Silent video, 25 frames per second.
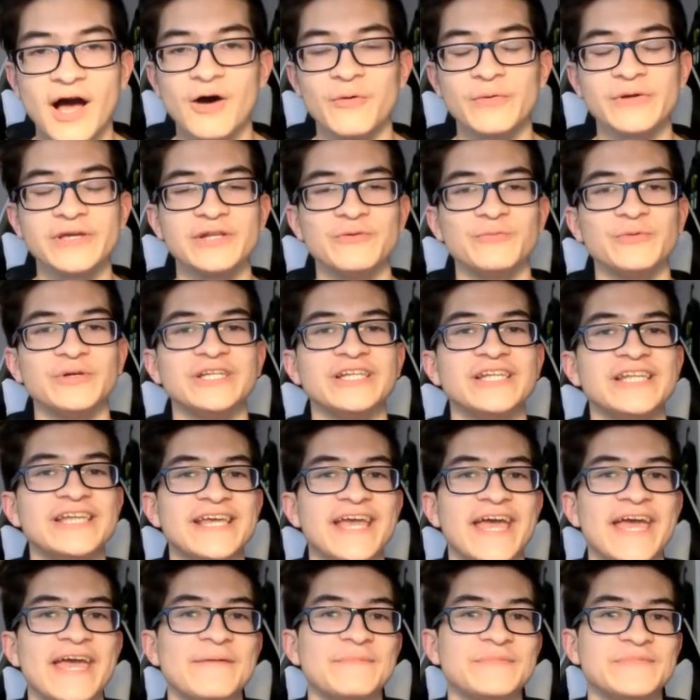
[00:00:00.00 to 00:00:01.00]
Well, we didn't win
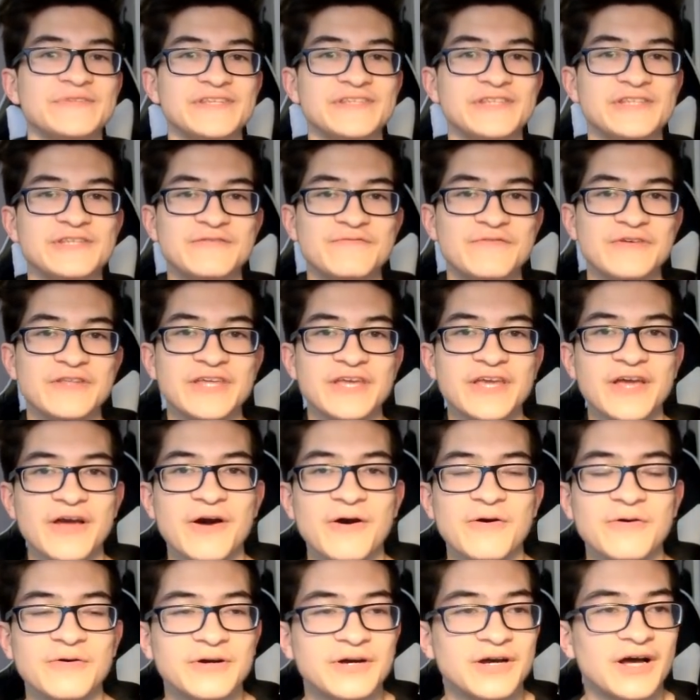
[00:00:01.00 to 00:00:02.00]
any games in this
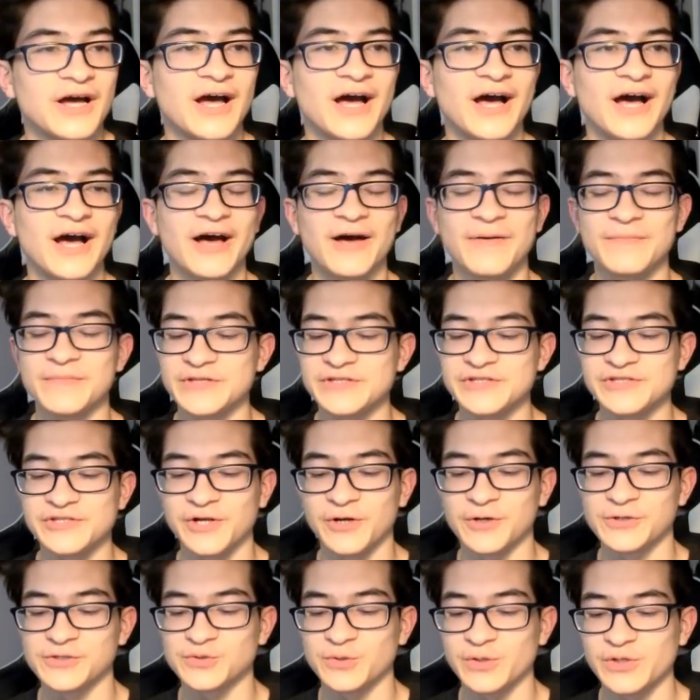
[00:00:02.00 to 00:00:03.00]
video. Um,
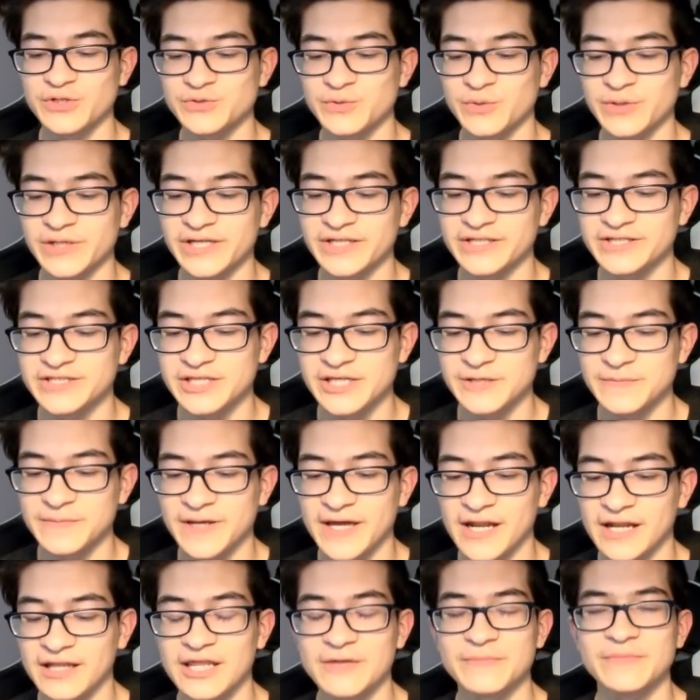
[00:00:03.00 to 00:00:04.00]
this Euro 2020
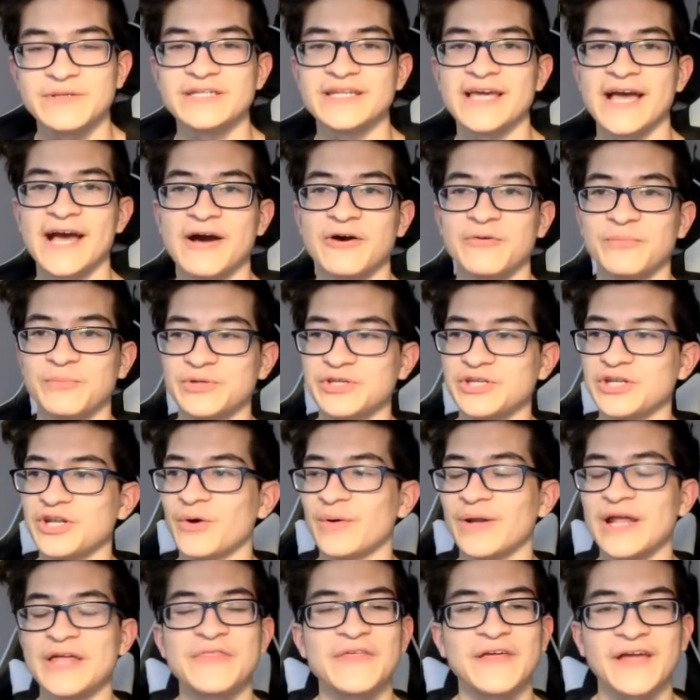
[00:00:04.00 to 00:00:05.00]
team kind of let me down. But
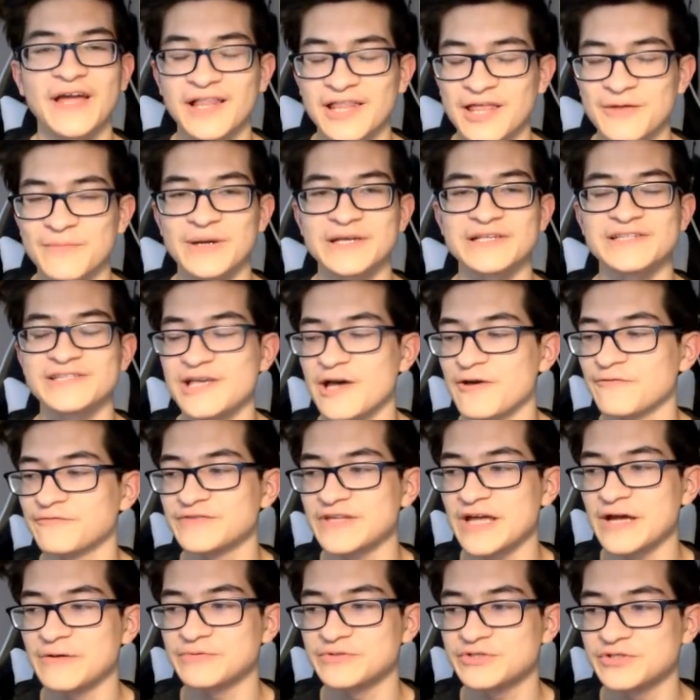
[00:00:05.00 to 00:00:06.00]
you know what? I think I let
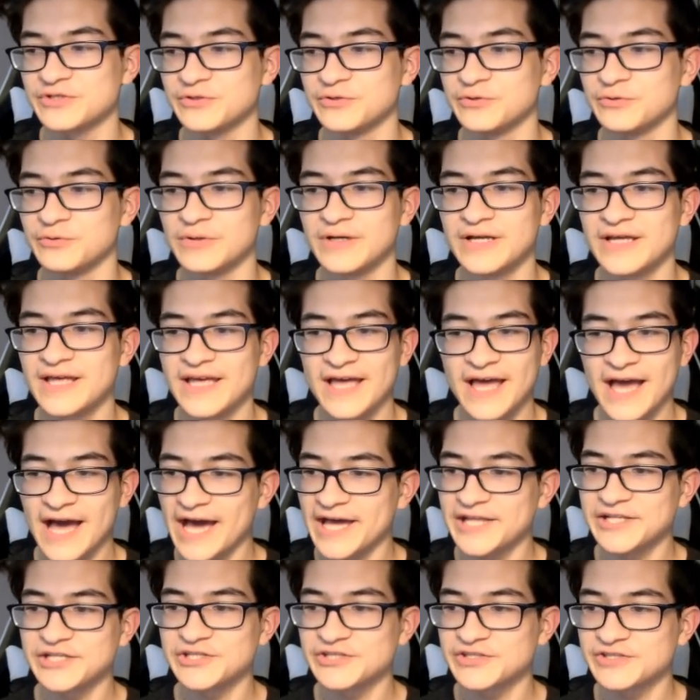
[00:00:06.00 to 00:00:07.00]
myself down too.
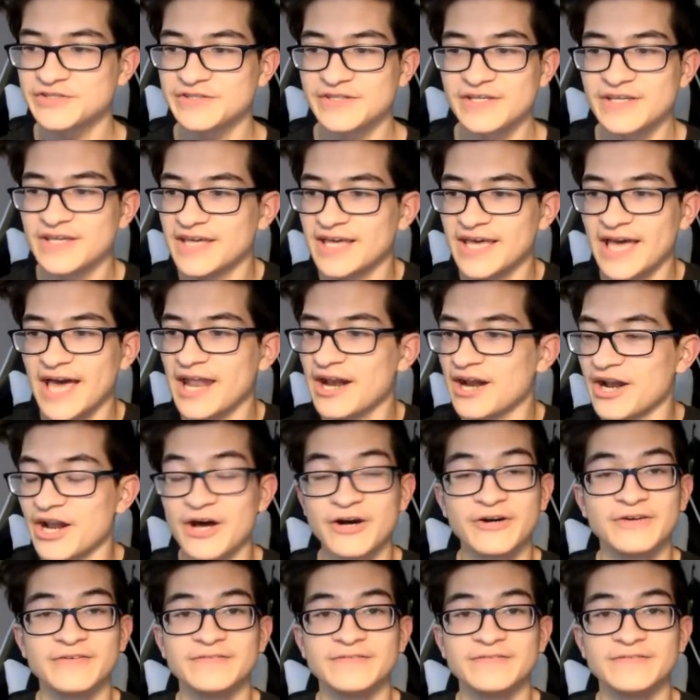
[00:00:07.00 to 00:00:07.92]
I just, I don't